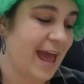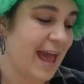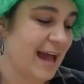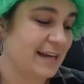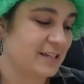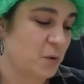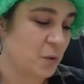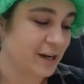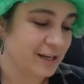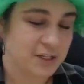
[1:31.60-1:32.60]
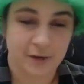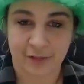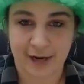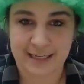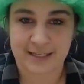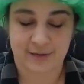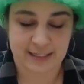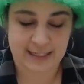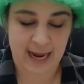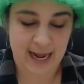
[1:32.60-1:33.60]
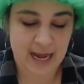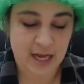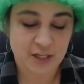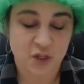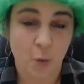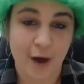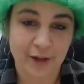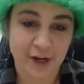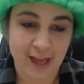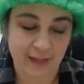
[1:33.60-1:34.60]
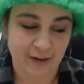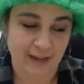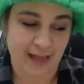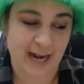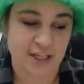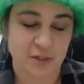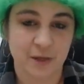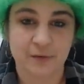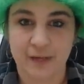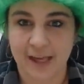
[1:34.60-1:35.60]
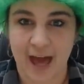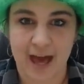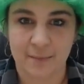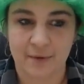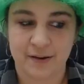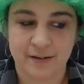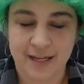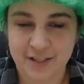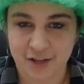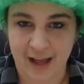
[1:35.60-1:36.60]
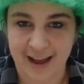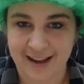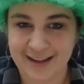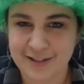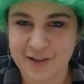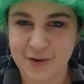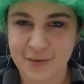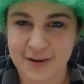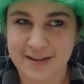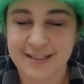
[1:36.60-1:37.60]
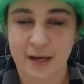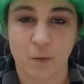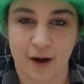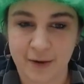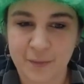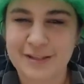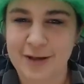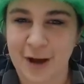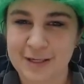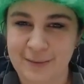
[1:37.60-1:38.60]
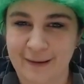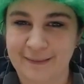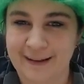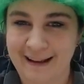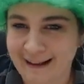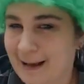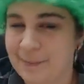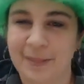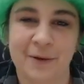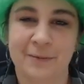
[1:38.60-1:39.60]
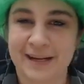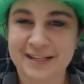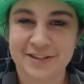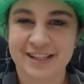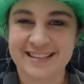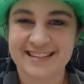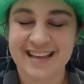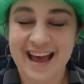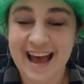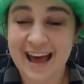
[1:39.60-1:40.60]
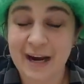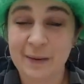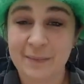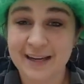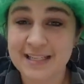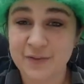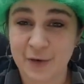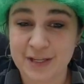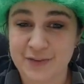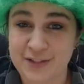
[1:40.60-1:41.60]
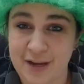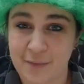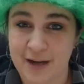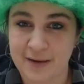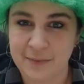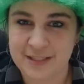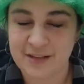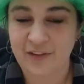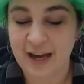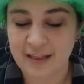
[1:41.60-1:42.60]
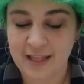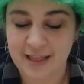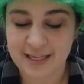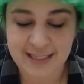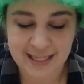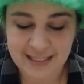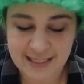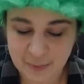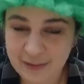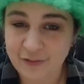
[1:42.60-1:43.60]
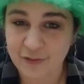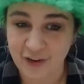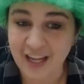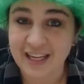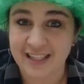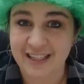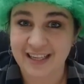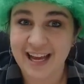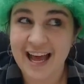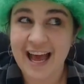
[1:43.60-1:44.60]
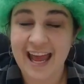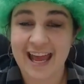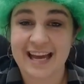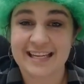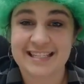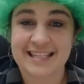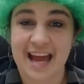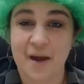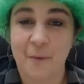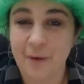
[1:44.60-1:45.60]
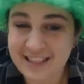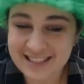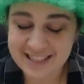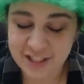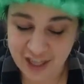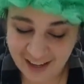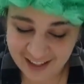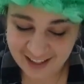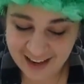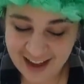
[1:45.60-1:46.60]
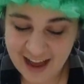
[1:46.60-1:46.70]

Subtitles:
and we're going to do another activity today. So while you're gathering that, I just want to recap yesterday. So day 1, we talked about happy little money trees. And our biggest focus for day 1 was the fact that this gets to be fun. And I wanted to share